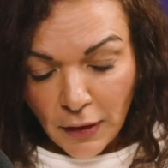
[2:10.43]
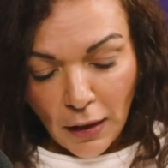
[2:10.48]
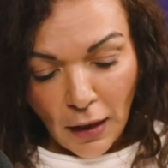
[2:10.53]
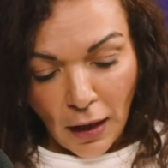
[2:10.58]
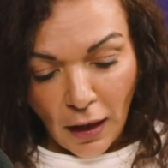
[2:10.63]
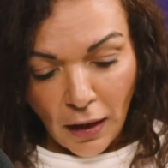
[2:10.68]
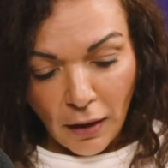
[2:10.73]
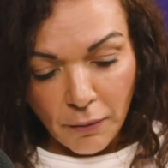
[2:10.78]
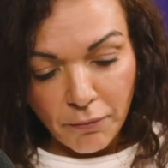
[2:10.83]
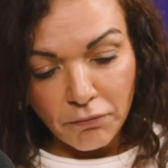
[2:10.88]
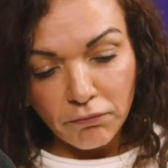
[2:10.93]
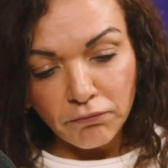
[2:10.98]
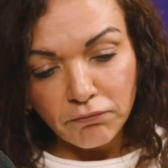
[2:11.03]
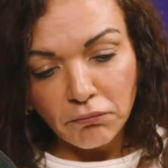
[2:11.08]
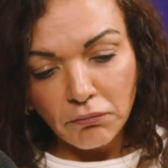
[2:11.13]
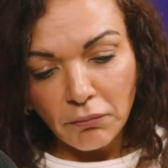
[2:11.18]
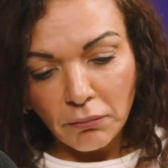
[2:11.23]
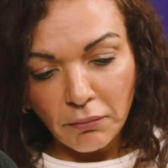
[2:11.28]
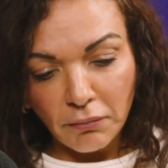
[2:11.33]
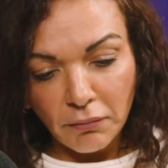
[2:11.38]

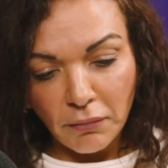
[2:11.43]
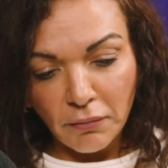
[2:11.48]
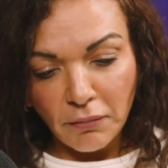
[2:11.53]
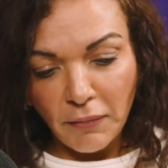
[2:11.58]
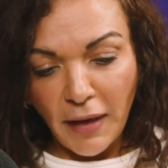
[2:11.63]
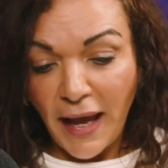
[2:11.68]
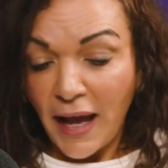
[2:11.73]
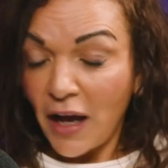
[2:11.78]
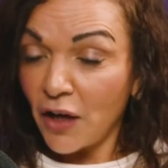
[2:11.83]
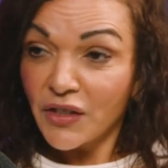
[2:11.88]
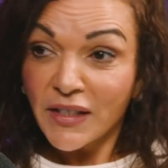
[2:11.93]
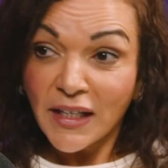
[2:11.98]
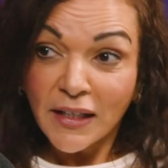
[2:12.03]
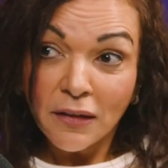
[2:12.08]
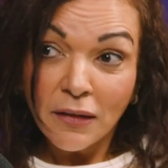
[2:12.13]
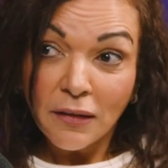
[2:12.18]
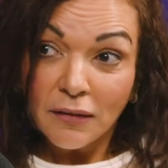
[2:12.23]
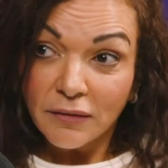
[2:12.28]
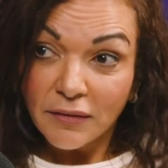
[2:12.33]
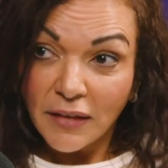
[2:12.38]

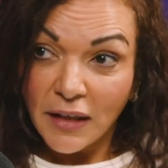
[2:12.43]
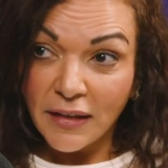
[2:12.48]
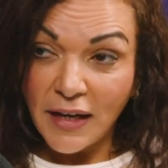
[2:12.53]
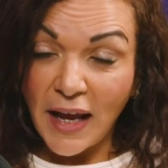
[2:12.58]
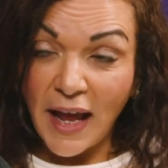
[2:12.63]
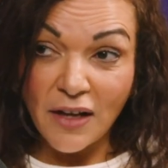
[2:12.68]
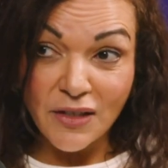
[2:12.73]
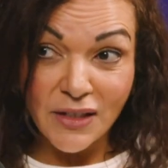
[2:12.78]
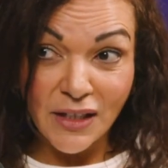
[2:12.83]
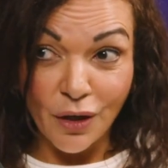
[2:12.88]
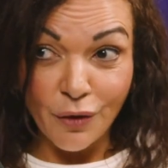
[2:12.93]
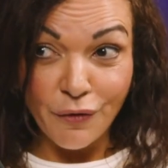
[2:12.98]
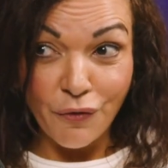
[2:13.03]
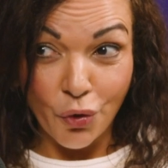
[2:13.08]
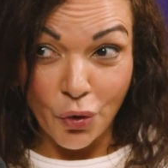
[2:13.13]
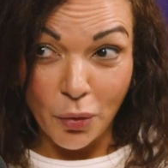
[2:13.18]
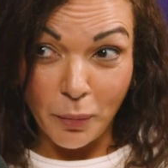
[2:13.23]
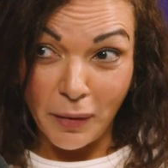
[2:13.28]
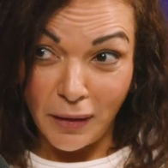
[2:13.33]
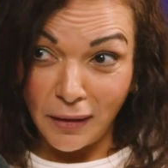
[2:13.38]
and housing
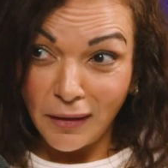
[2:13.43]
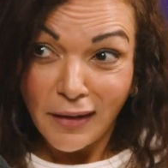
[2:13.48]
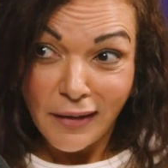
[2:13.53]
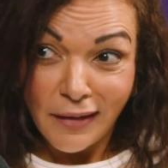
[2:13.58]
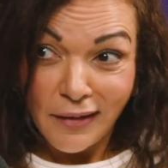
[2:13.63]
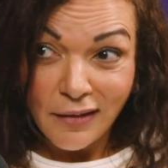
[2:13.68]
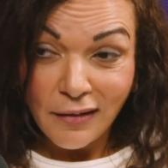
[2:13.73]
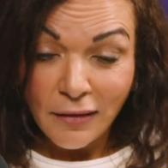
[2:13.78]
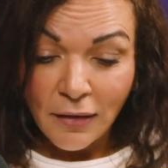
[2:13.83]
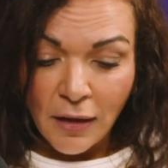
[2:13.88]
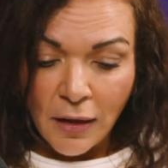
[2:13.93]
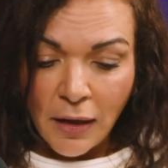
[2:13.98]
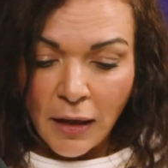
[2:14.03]
affordability